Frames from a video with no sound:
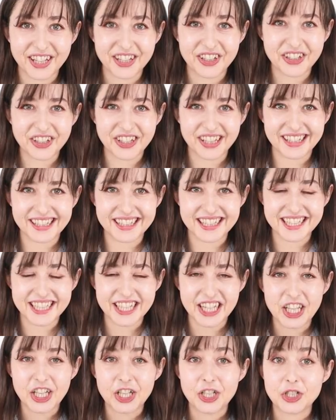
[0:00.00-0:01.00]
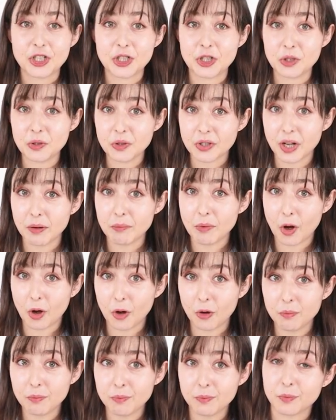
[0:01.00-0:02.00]
Good. Do you come
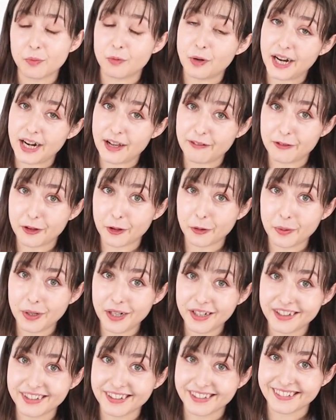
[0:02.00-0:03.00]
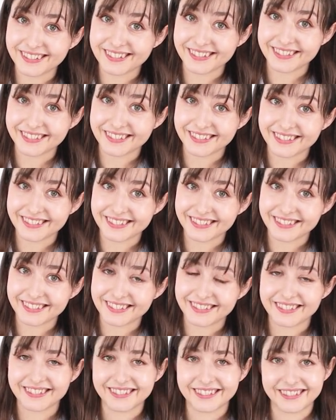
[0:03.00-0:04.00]
home right after work?
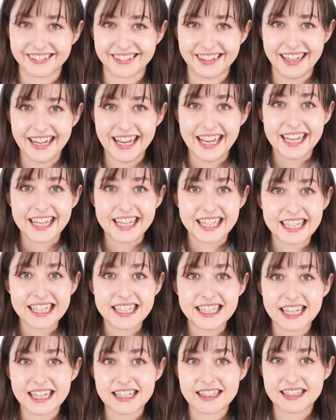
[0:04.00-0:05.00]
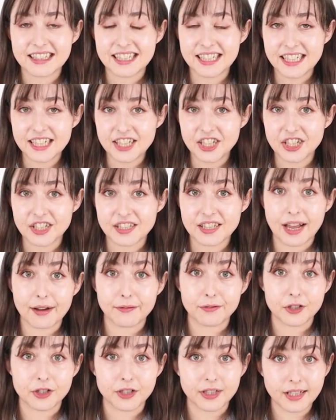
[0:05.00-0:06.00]
He does the dishes
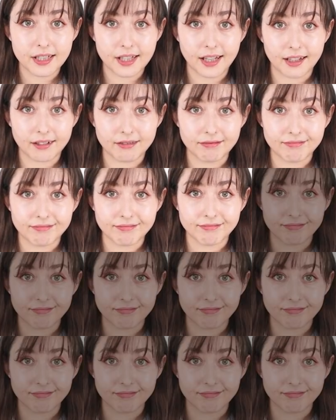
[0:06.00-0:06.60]
after eating.